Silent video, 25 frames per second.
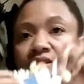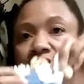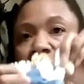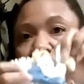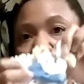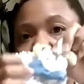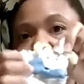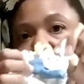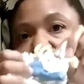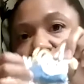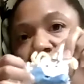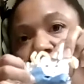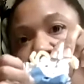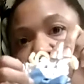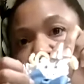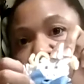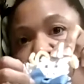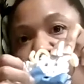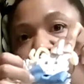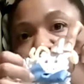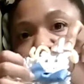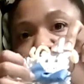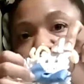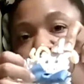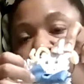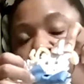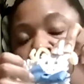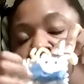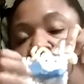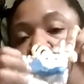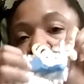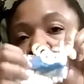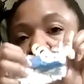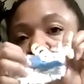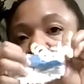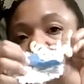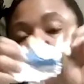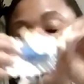So there's a guide sheet
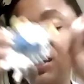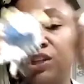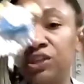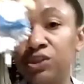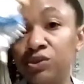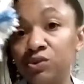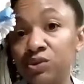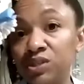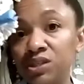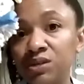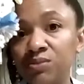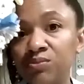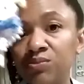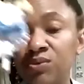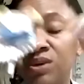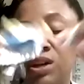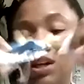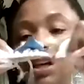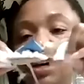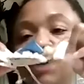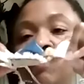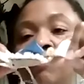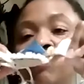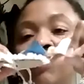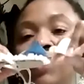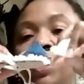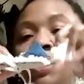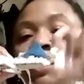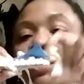for a Q-tip ram.